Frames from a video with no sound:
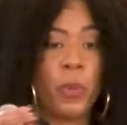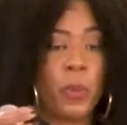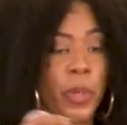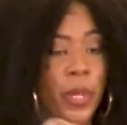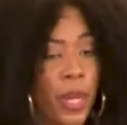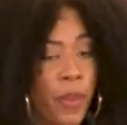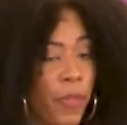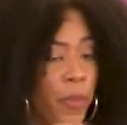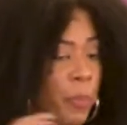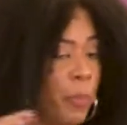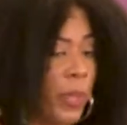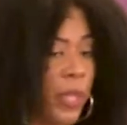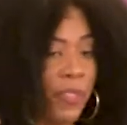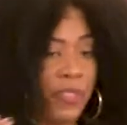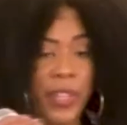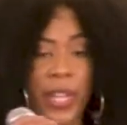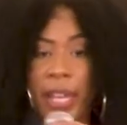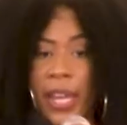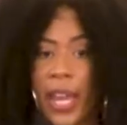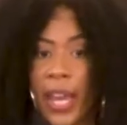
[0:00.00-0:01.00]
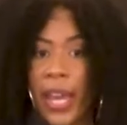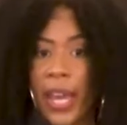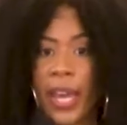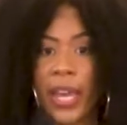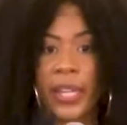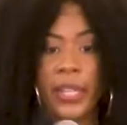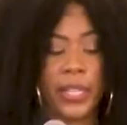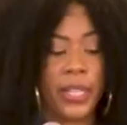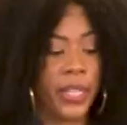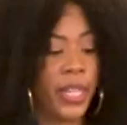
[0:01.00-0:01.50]
whatever beef they
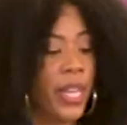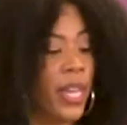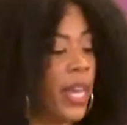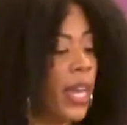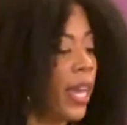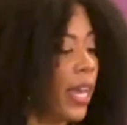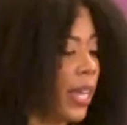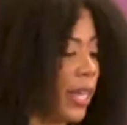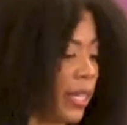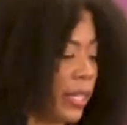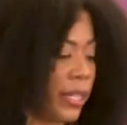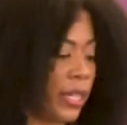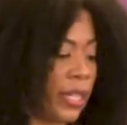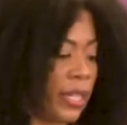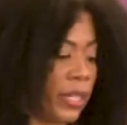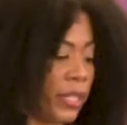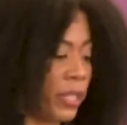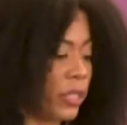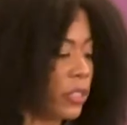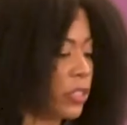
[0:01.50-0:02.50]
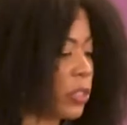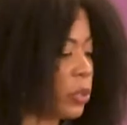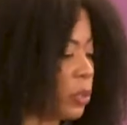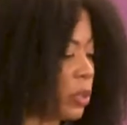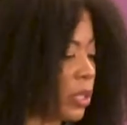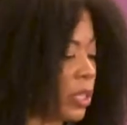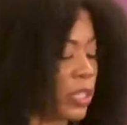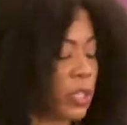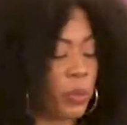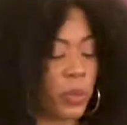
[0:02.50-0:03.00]
had, and and and shooting
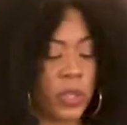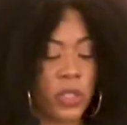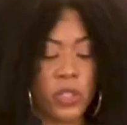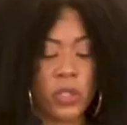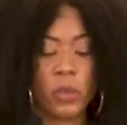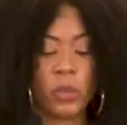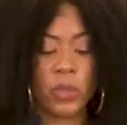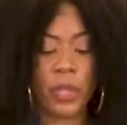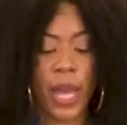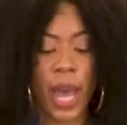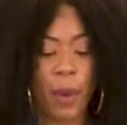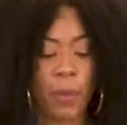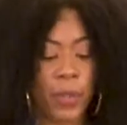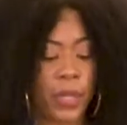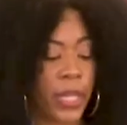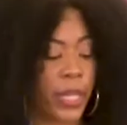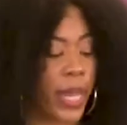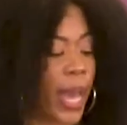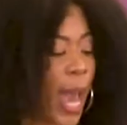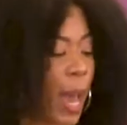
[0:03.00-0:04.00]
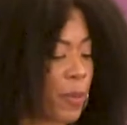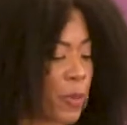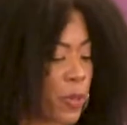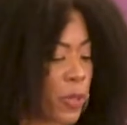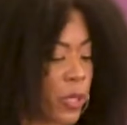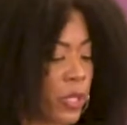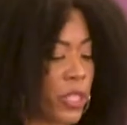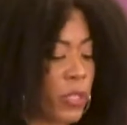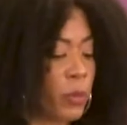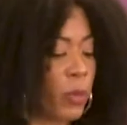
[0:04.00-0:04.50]
this one and shooting that one and
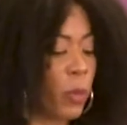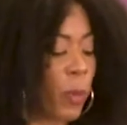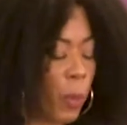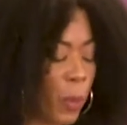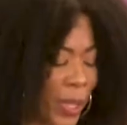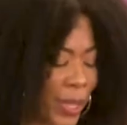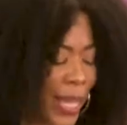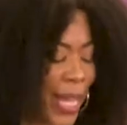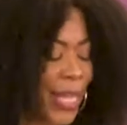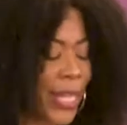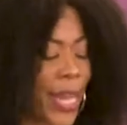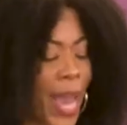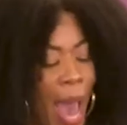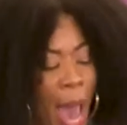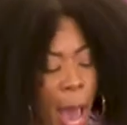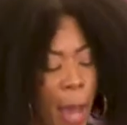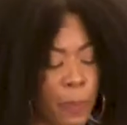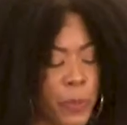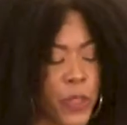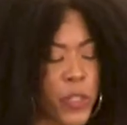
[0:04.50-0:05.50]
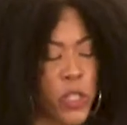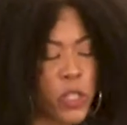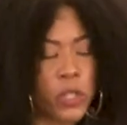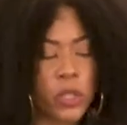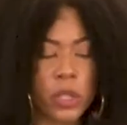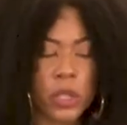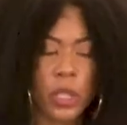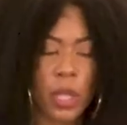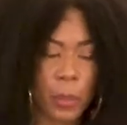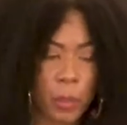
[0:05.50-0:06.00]
capturing this one. But when they captured
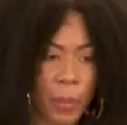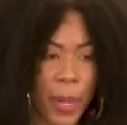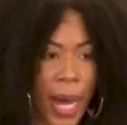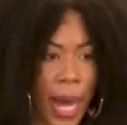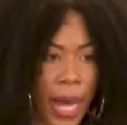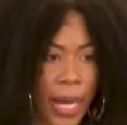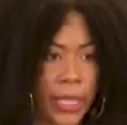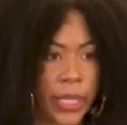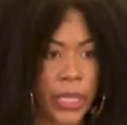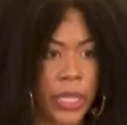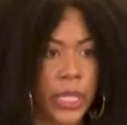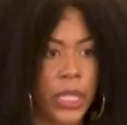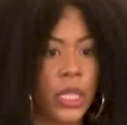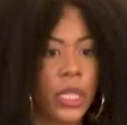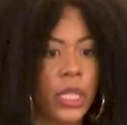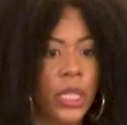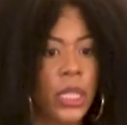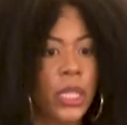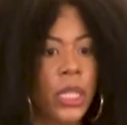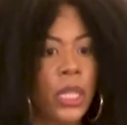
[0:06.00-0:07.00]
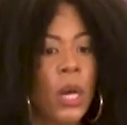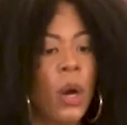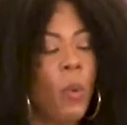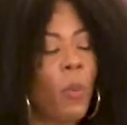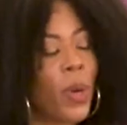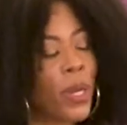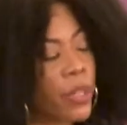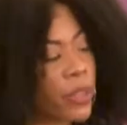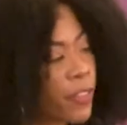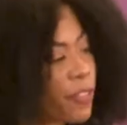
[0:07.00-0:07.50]
somebody,
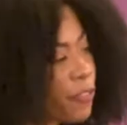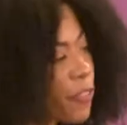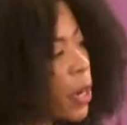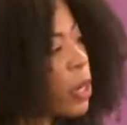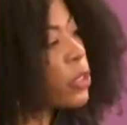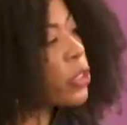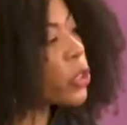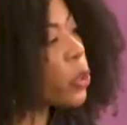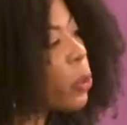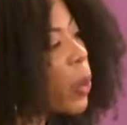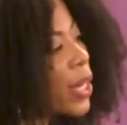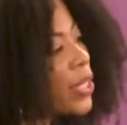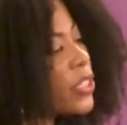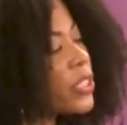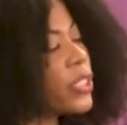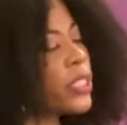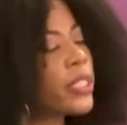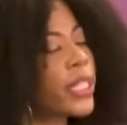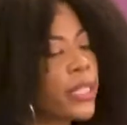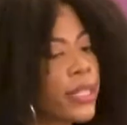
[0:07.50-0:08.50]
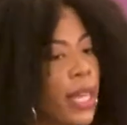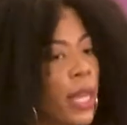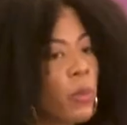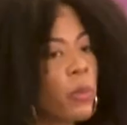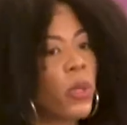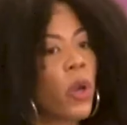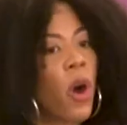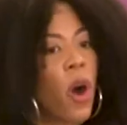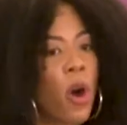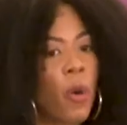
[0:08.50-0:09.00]
one of the first questions that they
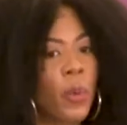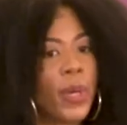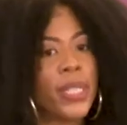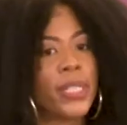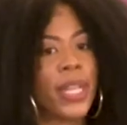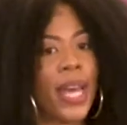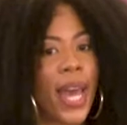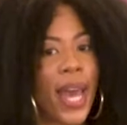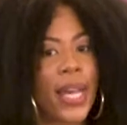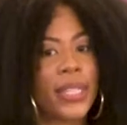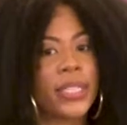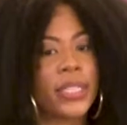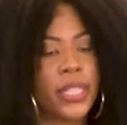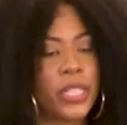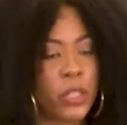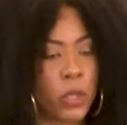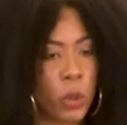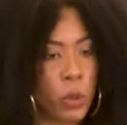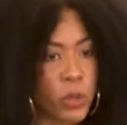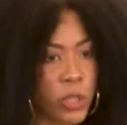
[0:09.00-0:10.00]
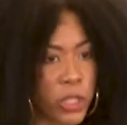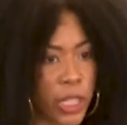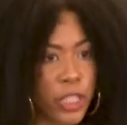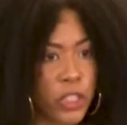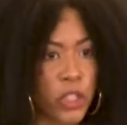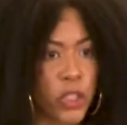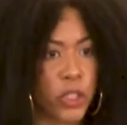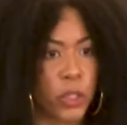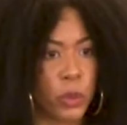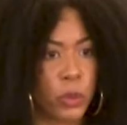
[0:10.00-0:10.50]
would always ask is, "Who
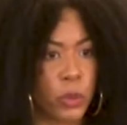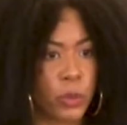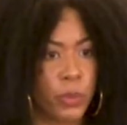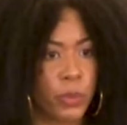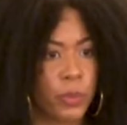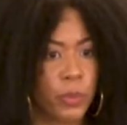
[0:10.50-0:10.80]
sent you?"